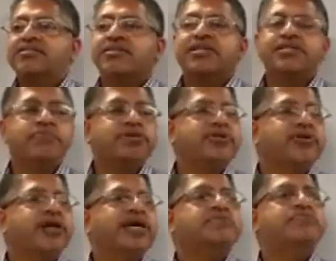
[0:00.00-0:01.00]
This material
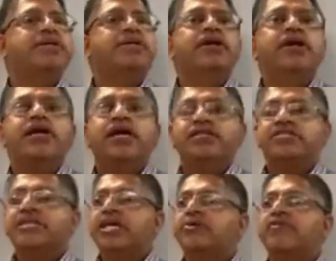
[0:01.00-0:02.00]
has been in
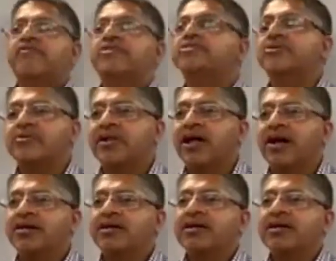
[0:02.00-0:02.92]
secret for so long,